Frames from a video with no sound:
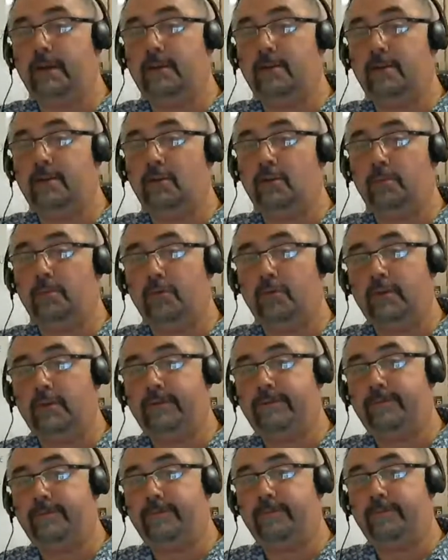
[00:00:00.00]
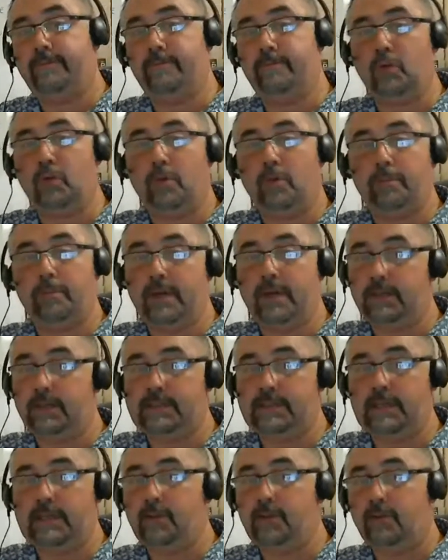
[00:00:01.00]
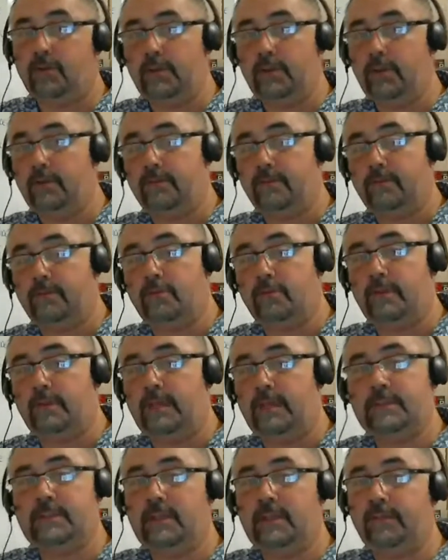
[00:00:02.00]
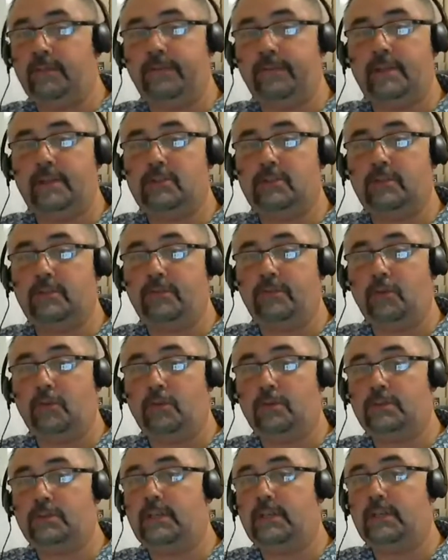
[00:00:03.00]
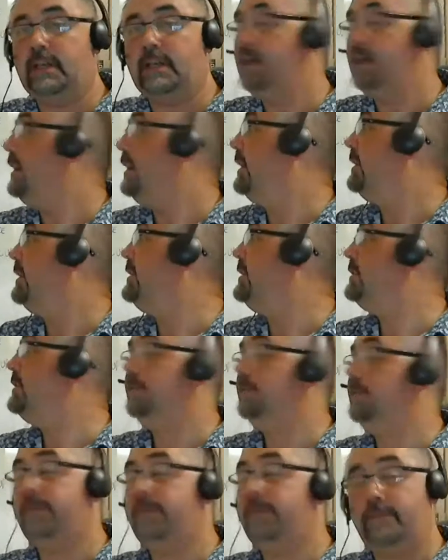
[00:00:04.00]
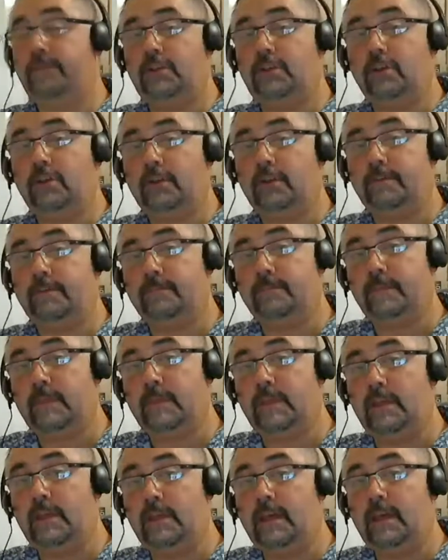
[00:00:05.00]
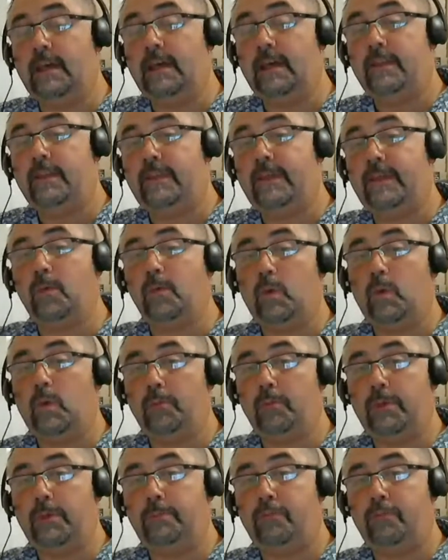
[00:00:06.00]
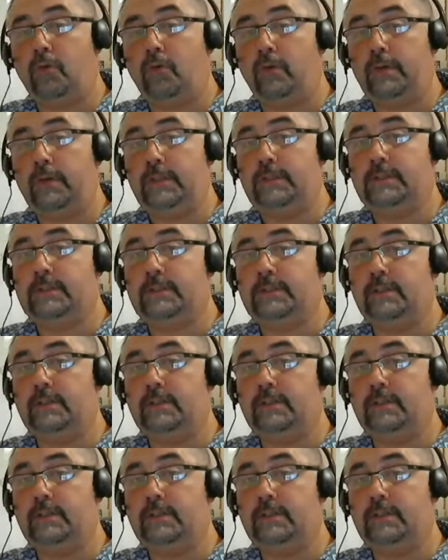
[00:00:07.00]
Bart or brought Bart in, or he's an affiliate of yours, and he's in the $50. There will be a point